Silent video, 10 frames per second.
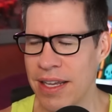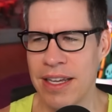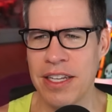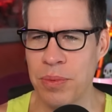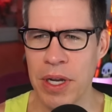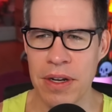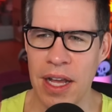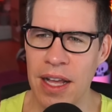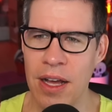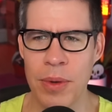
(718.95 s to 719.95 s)
It's weird.
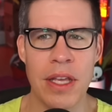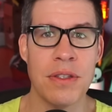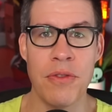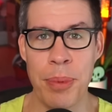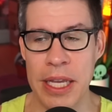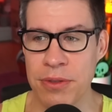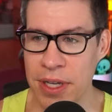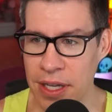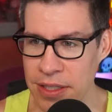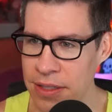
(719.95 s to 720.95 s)
We also have a
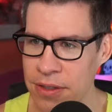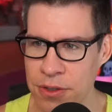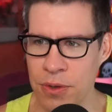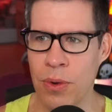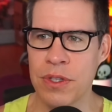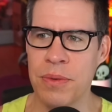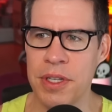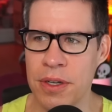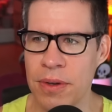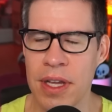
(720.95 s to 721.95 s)
Patreon, because of course
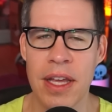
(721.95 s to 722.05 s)
do.